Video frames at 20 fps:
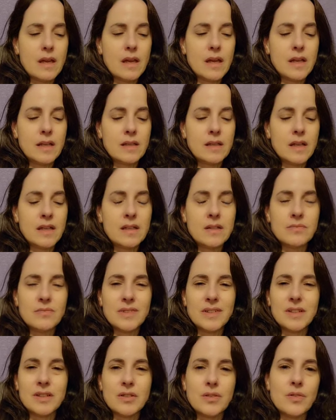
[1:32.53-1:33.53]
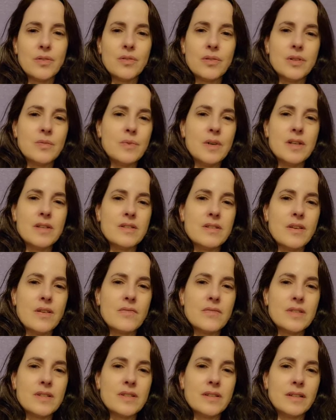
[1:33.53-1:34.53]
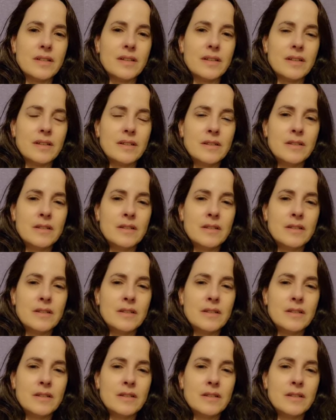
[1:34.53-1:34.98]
and I didn't really know who he was, obviously.